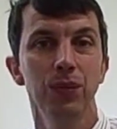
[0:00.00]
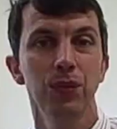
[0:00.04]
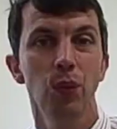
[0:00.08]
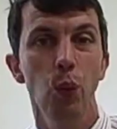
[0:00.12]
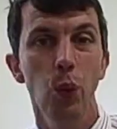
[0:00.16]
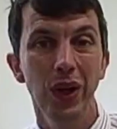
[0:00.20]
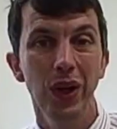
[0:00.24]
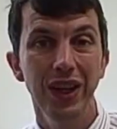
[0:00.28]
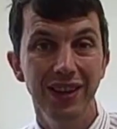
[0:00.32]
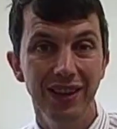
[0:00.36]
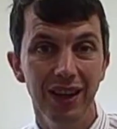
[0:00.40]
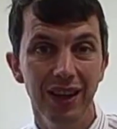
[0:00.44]

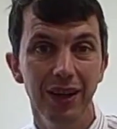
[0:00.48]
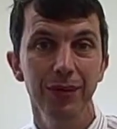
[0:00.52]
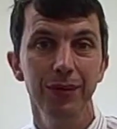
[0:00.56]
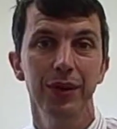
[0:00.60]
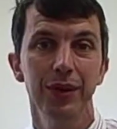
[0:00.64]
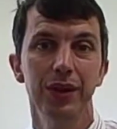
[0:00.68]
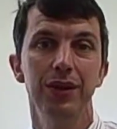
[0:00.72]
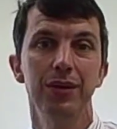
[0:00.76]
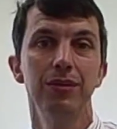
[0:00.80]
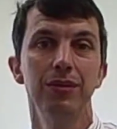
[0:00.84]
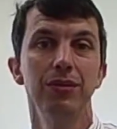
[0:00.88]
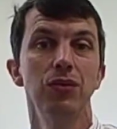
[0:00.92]
We
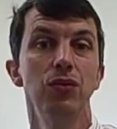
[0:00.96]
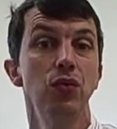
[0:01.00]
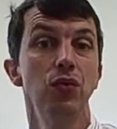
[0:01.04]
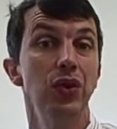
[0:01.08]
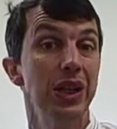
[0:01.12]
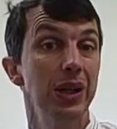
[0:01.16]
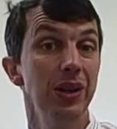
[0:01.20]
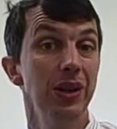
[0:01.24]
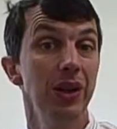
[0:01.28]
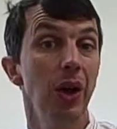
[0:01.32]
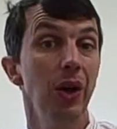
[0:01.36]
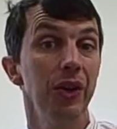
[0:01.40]
suffered
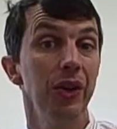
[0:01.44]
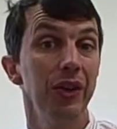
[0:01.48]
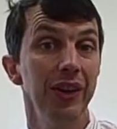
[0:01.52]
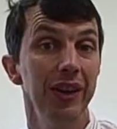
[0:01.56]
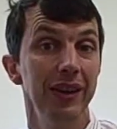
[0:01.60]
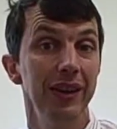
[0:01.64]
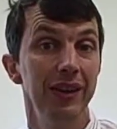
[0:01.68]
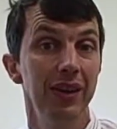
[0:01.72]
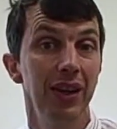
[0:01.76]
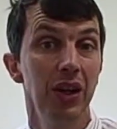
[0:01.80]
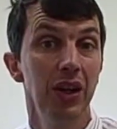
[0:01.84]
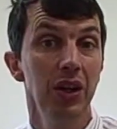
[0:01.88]
real
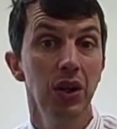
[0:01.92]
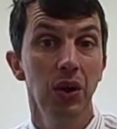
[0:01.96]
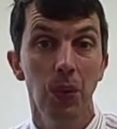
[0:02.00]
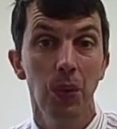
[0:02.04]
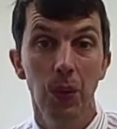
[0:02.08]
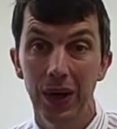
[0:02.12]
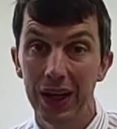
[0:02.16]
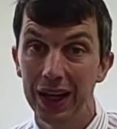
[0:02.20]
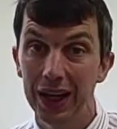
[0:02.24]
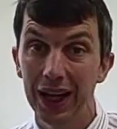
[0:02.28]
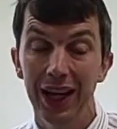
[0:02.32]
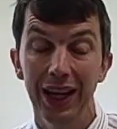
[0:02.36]
losses.
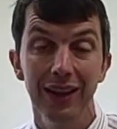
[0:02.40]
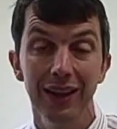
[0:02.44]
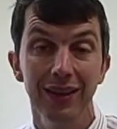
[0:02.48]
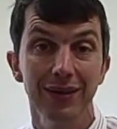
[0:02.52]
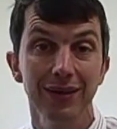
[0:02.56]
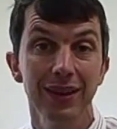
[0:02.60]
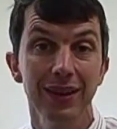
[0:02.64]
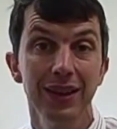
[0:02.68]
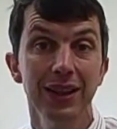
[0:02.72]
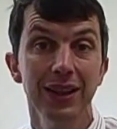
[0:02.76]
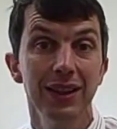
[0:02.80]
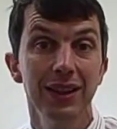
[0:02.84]
We
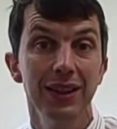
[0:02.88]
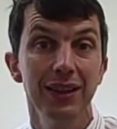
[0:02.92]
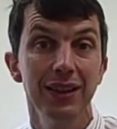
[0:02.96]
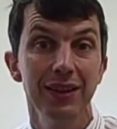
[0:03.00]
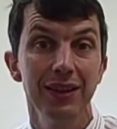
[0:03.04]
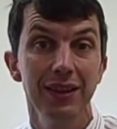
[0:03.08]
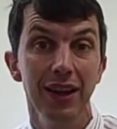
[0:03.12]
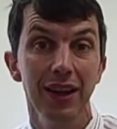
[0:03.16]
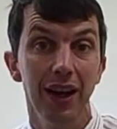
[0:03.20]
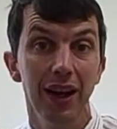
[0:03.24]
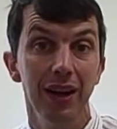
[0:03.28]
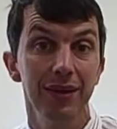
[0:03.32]
have
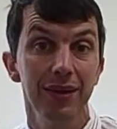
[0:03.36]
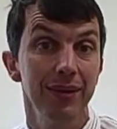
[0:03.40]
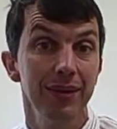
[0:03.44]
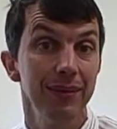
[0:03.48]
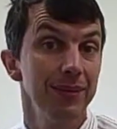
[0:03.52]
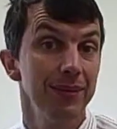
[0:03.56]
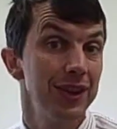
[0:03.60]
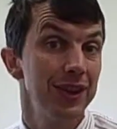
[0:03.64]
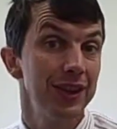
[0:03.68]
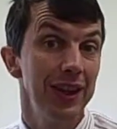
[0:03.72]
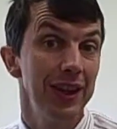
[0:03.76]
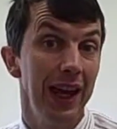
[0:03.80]
staff
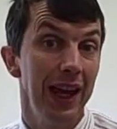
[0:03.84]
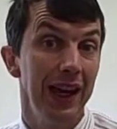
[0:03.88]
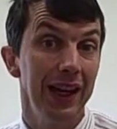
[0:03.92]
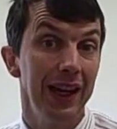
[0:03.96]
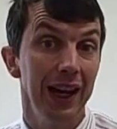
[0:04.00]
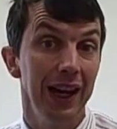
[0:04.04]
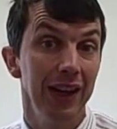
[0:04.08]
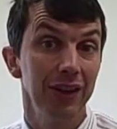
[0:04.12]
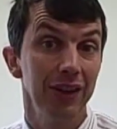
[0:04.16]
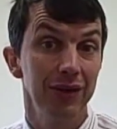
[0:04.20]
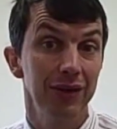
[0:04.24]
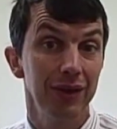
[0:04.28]
staying
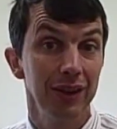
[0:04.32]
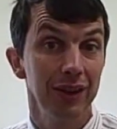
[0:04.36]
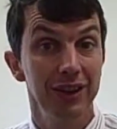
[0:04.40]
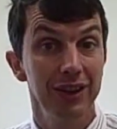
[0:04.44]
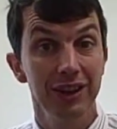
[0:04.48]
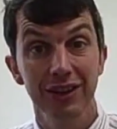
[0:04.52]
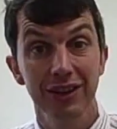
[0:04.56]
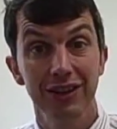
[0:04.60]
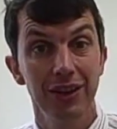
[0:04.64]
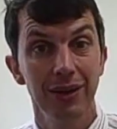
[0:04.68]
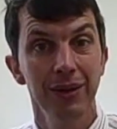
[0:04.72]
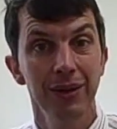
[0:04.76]
extra
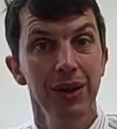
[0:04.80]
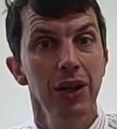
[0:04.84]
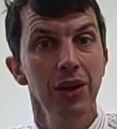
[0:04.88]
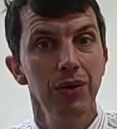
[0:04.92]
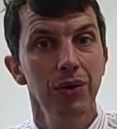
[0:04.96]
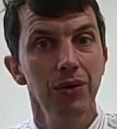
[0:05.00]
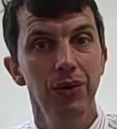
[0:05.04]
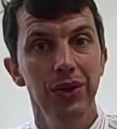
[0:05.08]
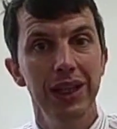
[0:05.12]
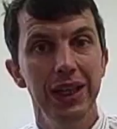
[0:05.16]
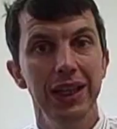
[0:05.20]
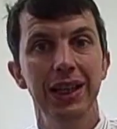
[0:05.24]
just to
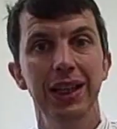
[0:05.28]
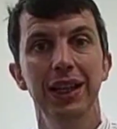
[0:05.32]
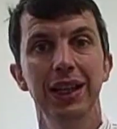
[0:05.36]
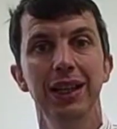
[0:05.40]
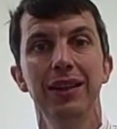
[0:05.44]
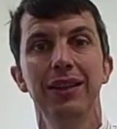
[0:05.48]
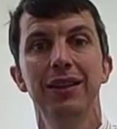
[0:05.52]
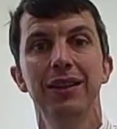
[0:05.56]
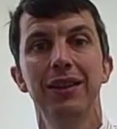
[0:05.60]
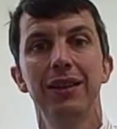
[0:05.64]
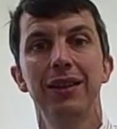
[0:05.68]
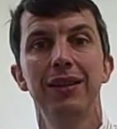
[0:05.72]

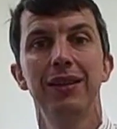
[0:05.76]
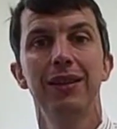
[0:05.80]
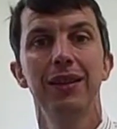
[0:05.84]
rekey